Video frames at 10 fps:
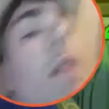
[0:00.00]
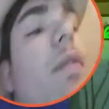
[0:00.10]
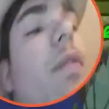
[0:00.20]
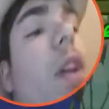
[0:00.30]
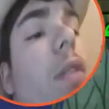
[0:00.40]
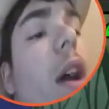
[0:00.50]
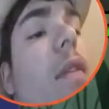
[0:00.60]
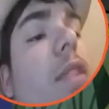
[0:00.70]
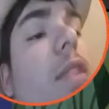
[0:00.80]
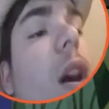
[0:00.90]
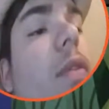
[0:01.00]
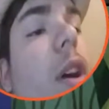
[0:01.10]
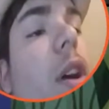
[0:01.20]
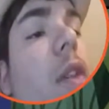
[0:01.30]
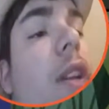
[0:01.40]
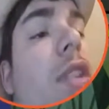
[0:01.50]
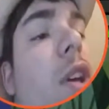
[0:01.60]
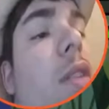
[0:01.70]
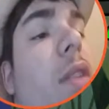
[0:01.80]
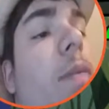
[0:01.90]
I have enough, though. That's good.
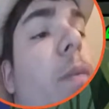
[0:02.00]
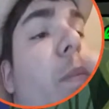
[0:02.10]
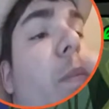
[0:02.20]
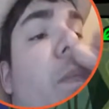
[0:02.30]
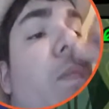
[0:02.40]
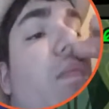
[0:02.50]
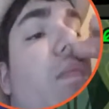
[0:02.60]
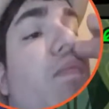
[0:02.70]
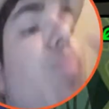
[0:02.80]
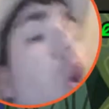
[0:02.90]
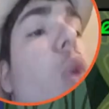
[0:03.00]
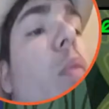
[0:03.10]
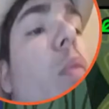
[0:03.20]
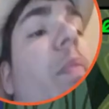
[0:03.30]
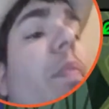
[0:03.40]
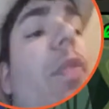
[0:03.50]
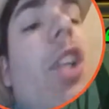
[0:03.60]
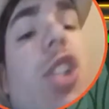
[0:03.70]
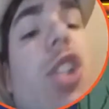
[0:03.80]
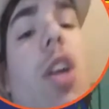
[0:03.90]
Boom. Took him
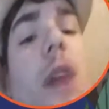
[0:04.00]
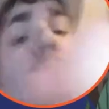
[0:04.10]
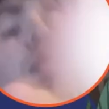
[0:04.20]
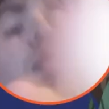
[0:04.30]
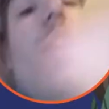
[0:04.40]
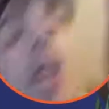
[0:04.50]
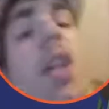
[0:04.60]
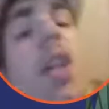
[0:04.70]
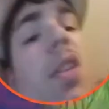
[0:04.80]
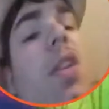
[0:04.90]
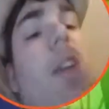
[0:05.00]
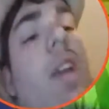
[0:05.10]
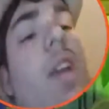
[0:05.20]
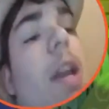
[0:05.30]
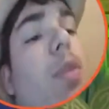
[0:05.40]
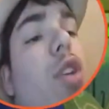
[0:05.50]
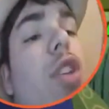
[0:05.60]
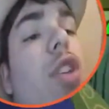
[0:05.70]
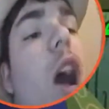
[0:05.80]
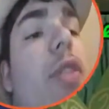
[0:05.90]
out for one hit. And I'm going to use Donald
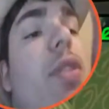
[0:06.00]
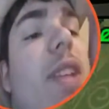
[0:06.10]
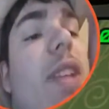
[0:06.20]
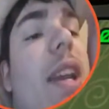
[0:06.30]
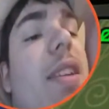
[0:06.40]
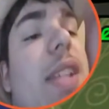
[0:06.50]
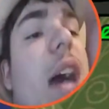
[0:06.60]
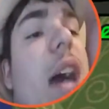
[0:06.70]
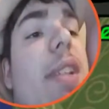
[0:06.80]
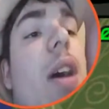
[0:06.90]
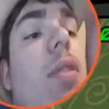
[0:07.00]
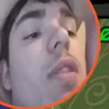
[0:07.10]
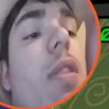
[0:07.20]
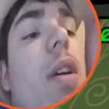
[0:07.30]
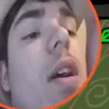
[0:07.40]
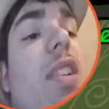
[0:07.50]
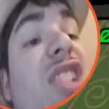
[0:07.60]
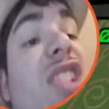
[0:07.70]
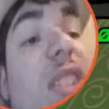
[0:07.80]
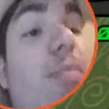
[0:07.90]
and take these guys out.
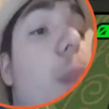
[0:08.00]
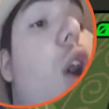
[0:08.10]
Smart!